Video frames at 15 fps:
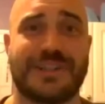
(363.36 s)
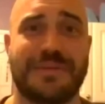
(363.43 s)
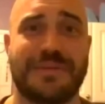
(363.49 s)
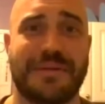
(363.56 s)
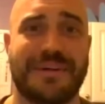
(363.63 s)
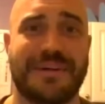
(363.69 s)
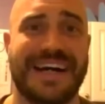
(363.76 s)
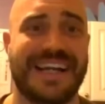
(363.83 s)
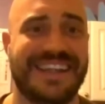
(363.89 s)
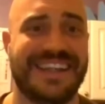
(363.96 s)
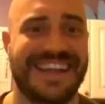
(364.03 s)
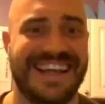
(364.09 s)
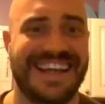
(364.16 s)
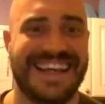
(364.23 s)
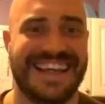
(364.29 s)
I'm glad. We're
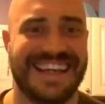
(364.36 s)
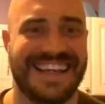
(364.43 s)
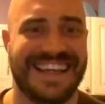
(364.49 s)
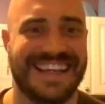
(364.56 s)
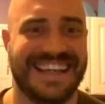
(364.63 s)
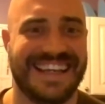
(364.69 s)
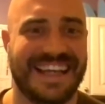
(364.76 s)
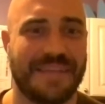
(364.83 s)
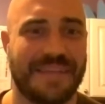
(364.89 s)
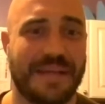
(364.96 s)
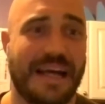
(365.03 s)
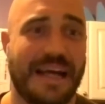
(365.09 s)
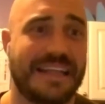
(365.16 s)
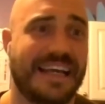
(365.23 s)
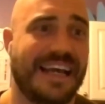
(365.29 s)
do more of that.
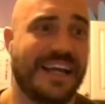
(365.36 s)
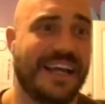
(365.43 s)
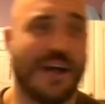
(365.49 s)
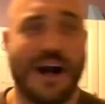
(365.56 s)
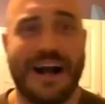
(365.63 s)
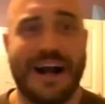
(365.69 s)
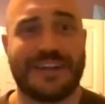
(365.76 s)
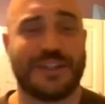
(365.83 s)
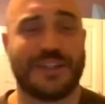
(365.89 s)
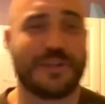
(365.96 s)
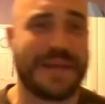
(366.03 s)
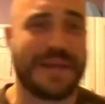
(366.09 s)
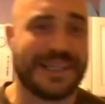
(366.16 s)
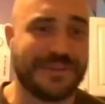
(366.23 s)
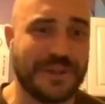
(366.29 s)
I, I, will have this to look
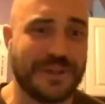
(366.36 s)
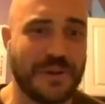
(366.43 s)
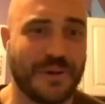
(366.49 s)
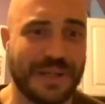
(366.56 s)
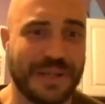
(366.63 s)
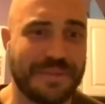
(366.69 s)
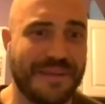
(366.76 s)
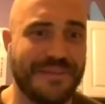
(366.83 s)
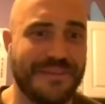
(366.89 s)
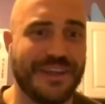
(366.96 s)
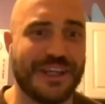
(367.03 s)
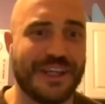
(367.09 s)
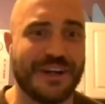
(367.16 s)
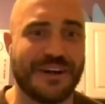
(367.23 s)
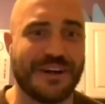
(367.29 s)
back at the recording, but I feel
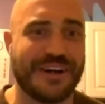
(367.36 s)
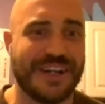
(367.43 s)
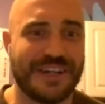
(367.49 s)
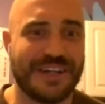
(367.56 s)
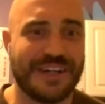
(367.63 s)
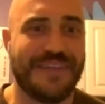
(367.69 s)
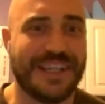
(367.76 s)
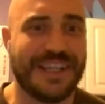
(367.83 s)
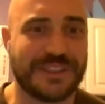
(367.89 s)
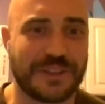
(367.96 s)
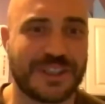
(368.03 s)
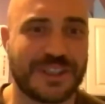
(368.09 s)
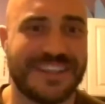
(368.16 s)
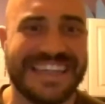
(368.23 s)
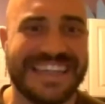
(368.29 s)
like your your face
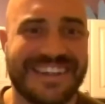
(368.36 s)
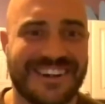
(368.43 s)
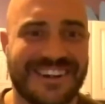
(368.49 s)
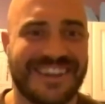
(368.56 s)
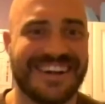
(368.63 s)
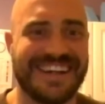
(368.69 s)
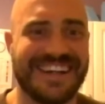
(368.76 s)
looks clearer.